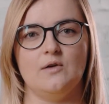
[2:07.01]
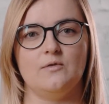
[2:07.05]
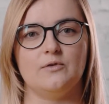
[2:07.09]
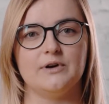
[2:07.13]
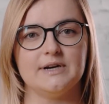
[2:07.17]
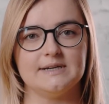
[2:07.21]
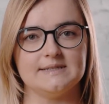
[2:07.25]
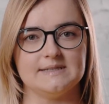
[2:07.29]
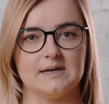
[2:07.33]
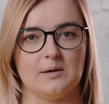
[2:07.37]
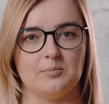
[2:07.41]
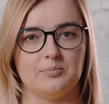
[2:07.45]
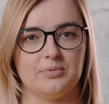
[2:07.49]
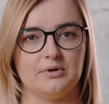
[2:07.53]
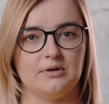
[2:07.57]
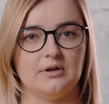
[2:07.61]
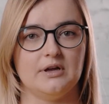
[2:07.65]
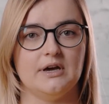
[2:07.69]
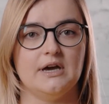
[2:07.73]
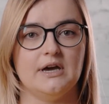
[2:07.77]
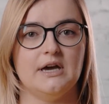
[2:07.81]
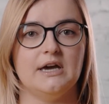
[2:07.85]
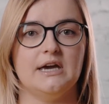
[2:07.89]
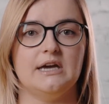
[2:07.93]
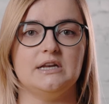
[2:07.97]
For
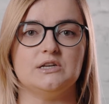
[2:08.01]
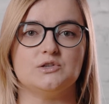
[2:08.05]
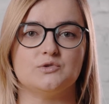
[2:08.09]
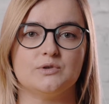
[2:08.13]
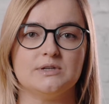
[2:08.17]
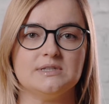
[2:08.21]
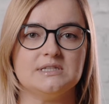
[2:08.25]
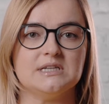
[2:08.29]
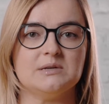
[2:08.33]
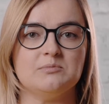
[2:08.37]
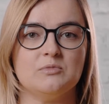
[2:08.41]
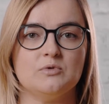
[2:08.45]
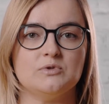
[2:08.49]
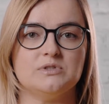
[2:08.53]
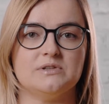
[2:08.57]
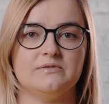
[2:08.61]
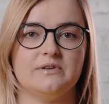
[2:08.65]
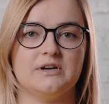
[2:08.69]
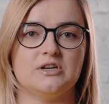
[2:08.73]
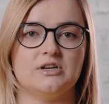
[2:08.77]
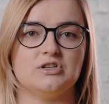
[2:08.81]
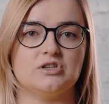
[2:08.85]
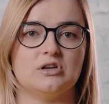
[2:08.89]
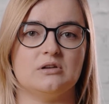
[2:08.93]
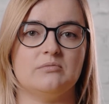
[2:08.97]
example, intrinsic
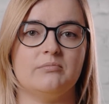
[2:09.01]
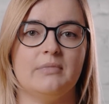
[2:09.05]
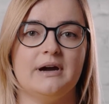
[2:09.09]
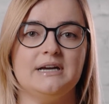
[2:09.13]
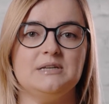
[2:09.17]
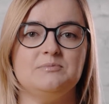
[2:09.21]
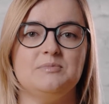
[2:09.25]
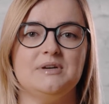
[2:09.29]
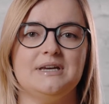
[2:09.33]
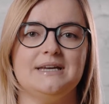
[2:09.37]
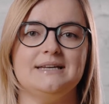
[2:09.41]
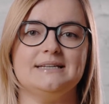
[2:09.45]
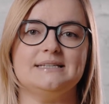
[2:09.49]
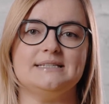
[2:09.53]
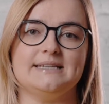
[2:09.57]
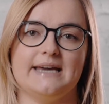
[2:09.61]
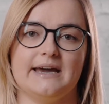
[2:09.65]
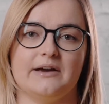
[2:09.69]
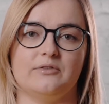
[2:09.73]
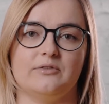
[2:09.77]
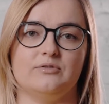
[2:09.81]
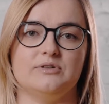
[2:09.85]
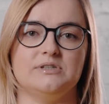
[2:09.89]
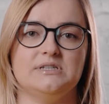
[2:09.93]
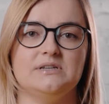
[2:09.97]
motivation might be
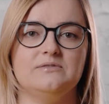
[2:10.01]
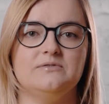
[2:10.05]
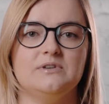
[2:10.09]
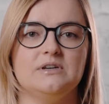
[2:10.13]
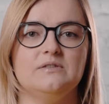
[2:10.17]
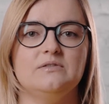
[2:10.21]
integrative